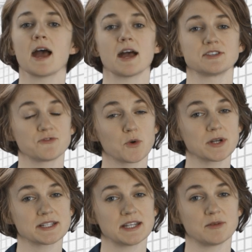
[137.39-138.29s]
as
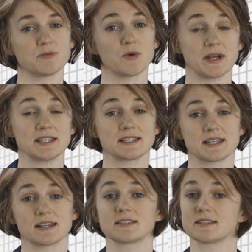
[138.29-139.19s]
fourteen point
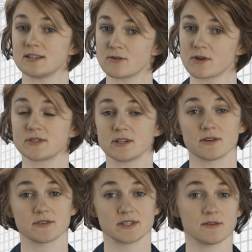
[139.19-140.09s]
six zero
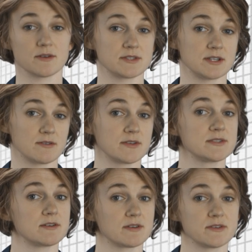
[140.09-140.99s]
zero zero zero
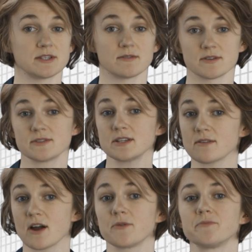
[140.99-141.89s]
zero zero
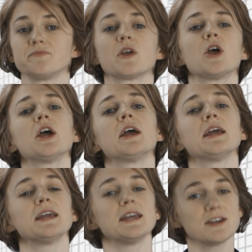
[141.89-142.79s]
zero.
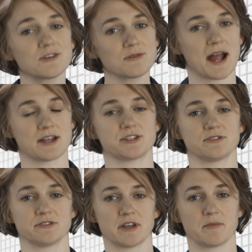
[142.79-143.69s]

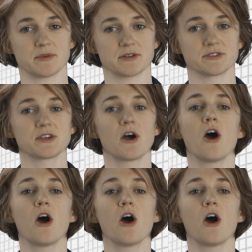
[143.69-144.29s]
Irrational numbers